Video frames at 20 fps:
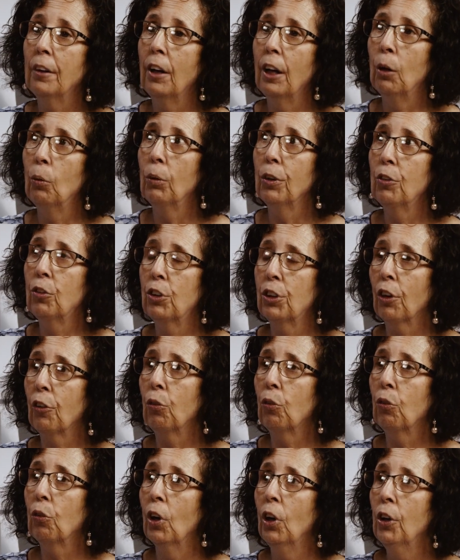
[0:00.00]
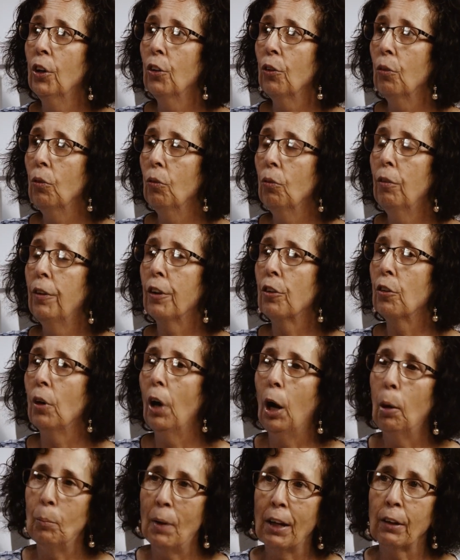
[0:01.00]
It was just the
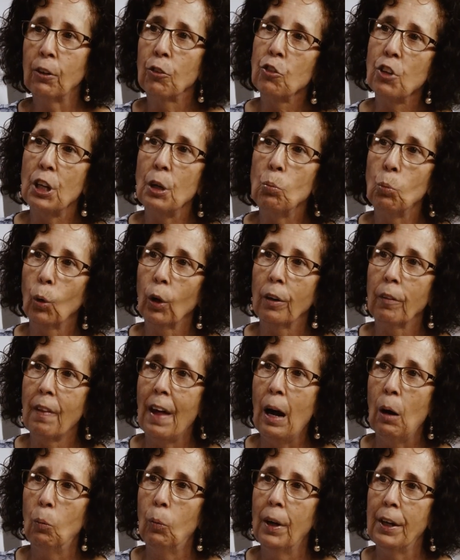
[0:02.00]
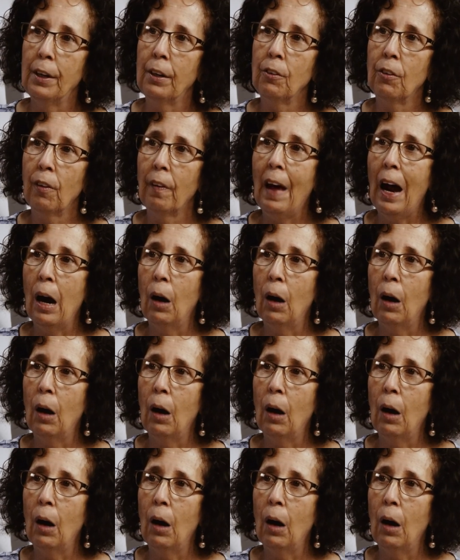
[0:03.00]
amount of teamwork that went into that